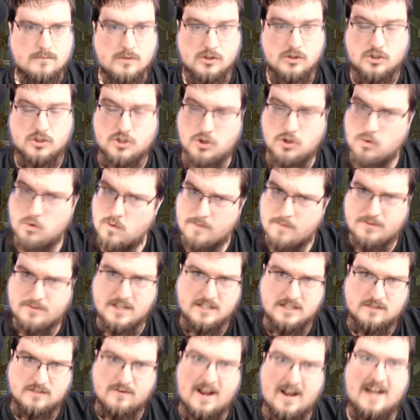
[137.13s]
Two of
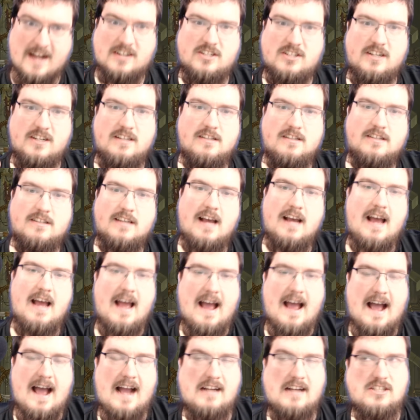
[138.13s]
these factions
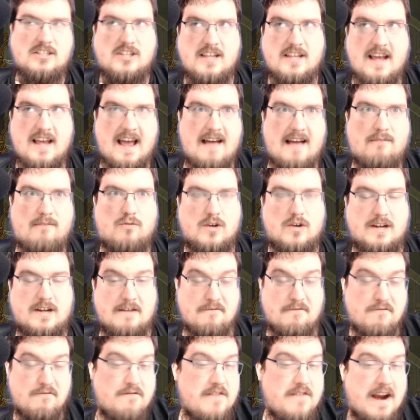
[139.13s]
actually have what
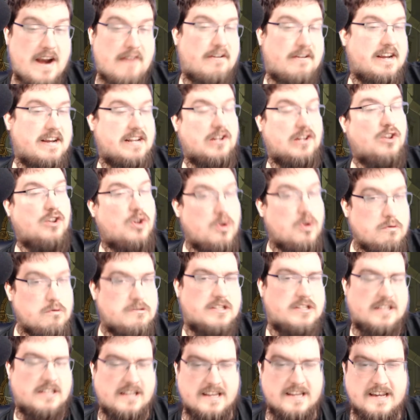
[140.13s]
could very
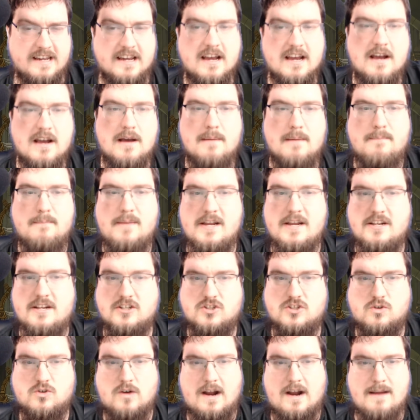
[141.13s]
loosely be
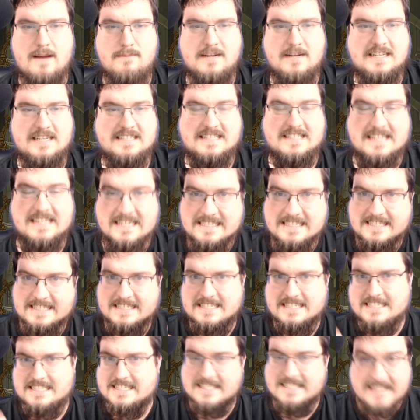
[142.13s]
described as
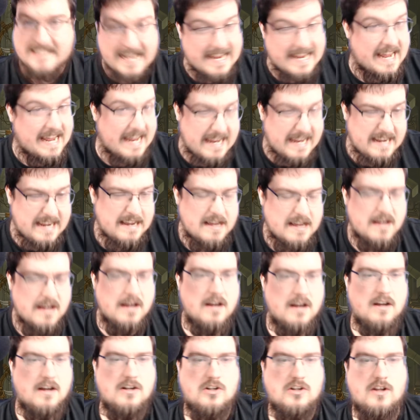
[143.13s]
singing
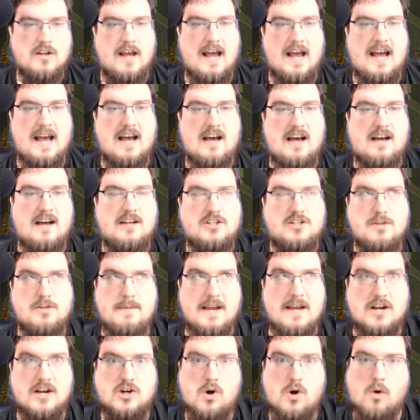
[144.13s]
to
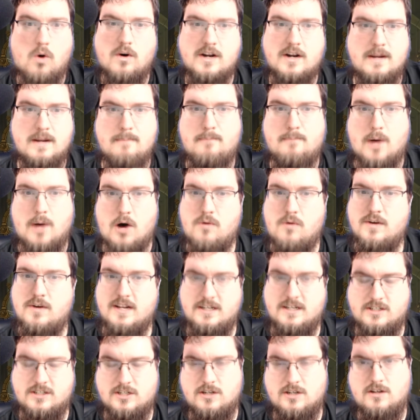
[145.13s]
be a core
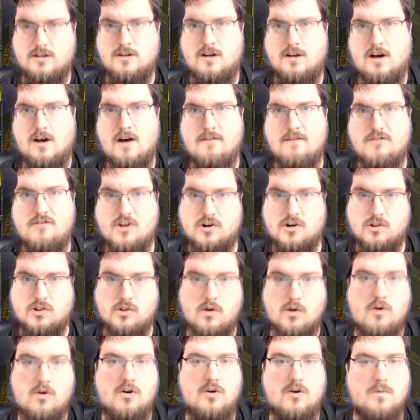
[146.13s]
component of their
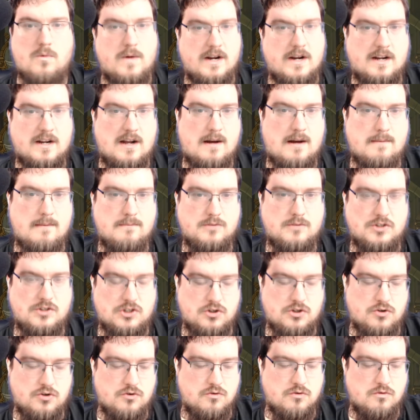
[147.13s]
lore when it comes
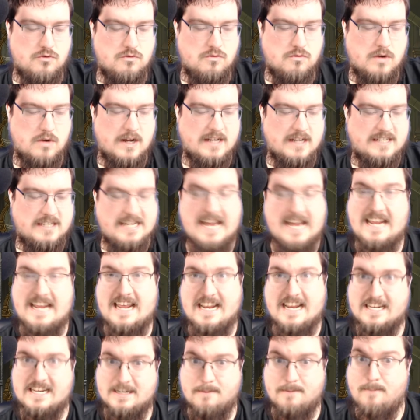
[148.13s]
to
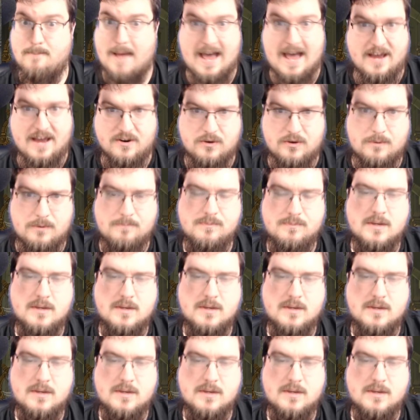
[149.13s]
taking to battle.